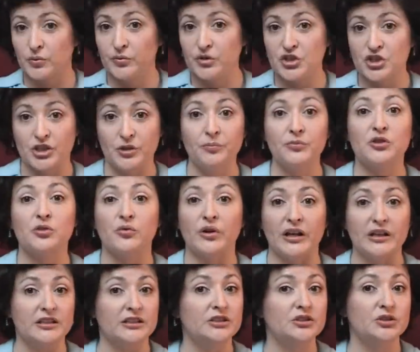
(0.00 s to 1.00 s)
will be shipped
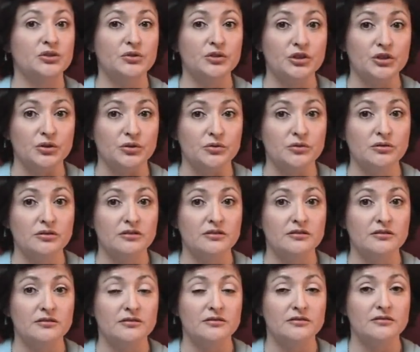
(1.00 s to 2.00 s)
directly to you,
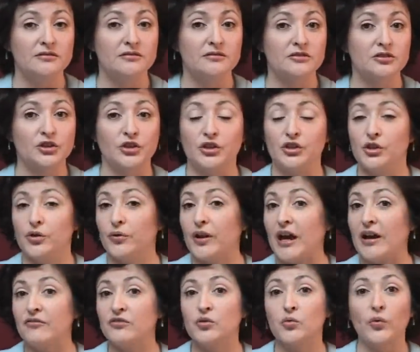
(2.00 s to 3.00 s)
so you don't
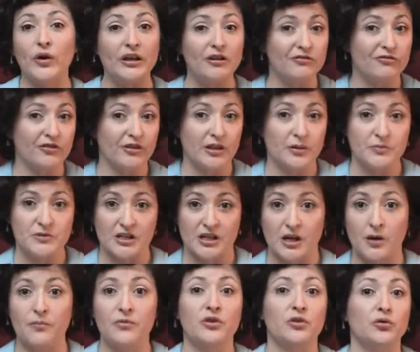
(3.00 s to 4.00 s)
have to wait for them to
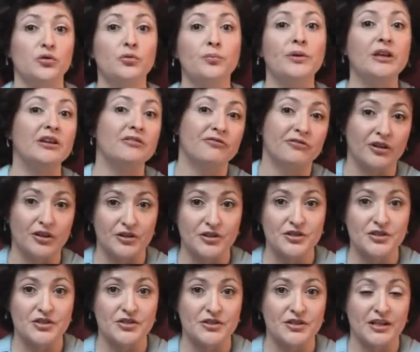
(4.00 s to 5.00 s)
come through me
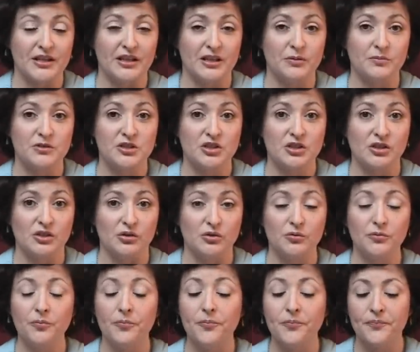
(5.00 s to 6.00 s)
first to send them to
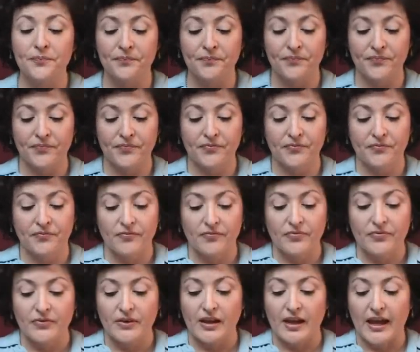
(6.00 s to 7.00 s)
you.
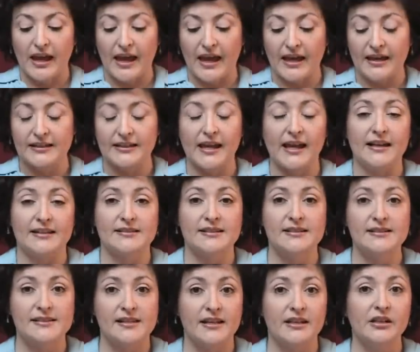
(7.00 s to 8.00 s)
And as
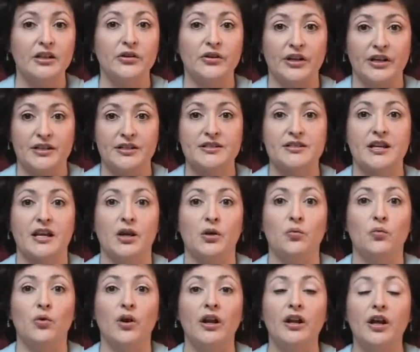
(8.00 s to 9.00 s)
I said, there is a
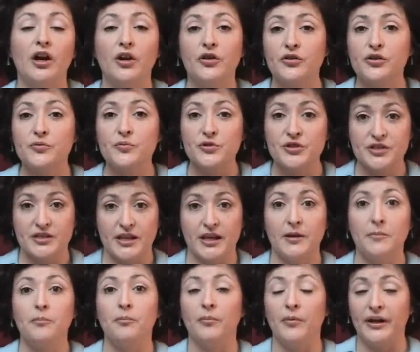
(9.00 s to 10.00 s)

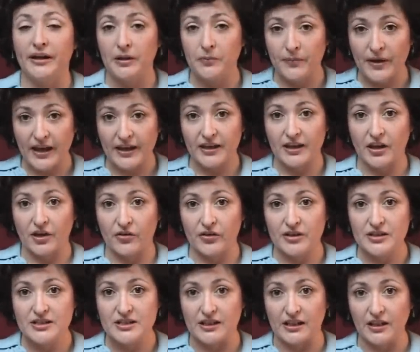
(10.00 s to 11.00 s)
100% money-back
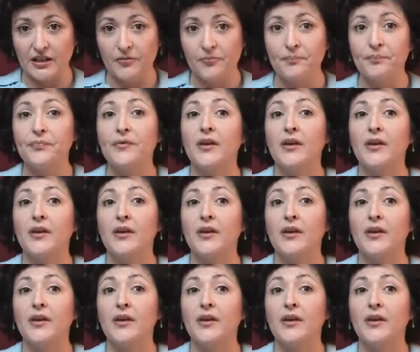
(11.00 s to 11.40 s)
guarantee.